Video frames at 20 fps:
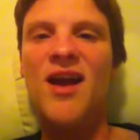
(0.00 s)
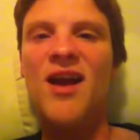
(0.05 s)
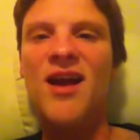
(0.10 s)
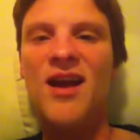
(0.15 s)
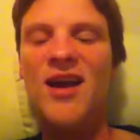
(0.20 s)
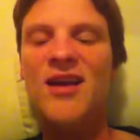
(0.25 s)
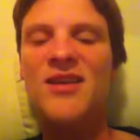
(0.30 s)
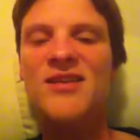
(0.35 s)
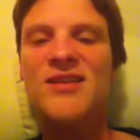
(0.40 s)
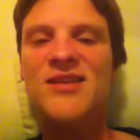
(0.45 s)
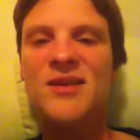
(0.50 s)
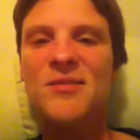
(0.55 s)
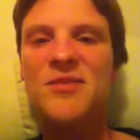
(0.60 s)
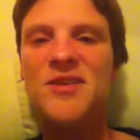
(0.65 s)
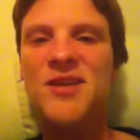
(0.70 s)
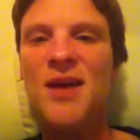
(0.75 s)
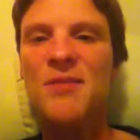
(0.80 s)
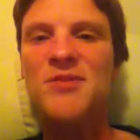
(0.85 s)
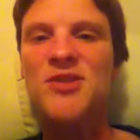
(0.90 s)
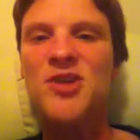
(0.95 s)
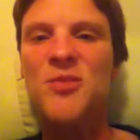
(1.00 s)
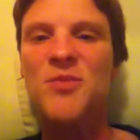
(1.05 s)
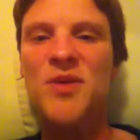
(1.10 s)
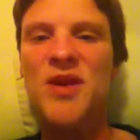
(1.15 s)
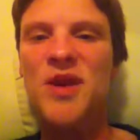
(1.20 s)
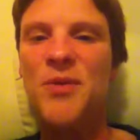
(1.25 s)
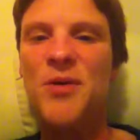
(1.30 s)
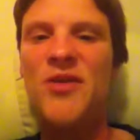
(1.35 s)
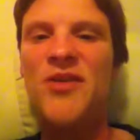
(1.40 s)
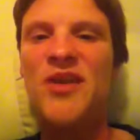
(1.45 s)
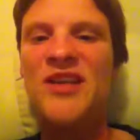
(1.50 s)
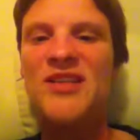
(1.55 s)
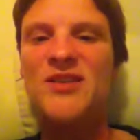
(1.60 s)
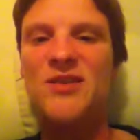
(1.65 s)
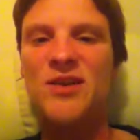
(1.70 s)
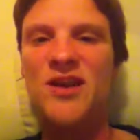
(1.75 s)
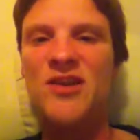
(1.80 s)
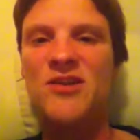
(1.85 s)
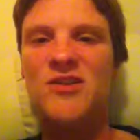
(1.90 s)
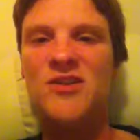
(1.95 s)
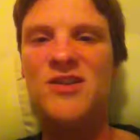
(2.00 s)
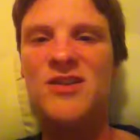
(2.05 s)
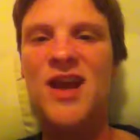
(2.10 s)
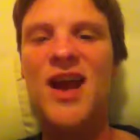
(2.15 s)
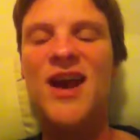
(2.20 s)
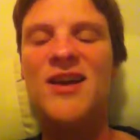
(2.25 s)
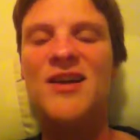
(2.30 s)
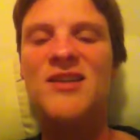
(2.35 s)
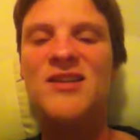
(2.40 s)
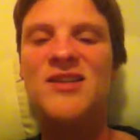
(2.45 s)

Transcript: And sometimes there are people that don't understand.